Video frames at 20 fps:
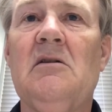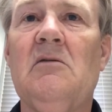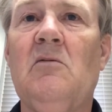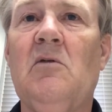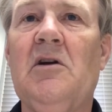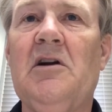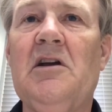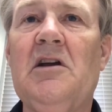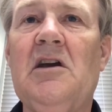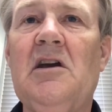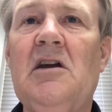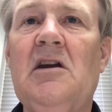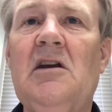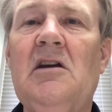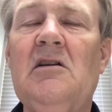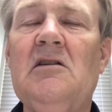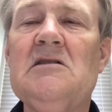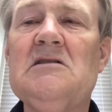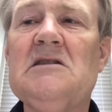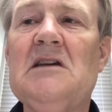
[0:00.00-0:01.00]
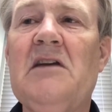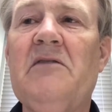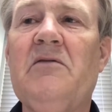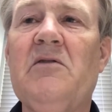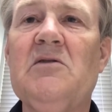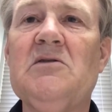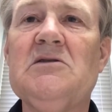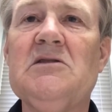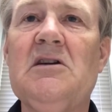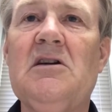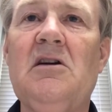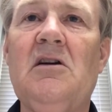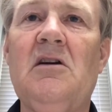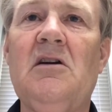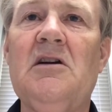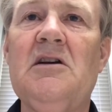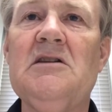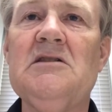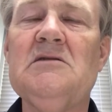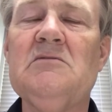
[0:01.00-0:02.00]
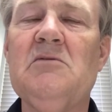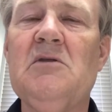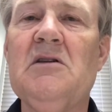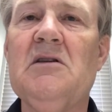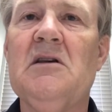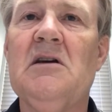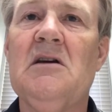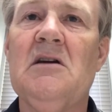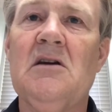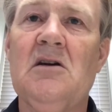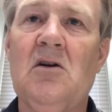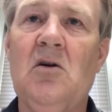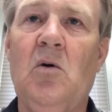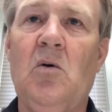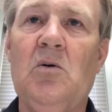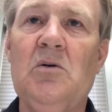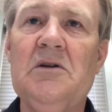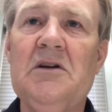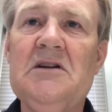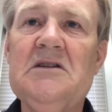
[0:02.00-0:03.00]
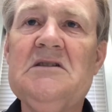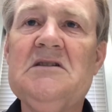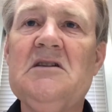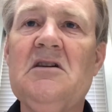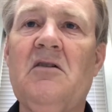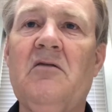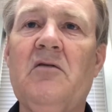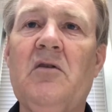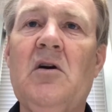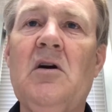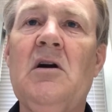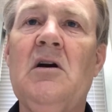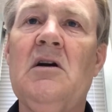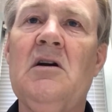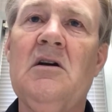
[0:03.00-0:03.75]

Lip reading: want to get in safer securities with gold and silver.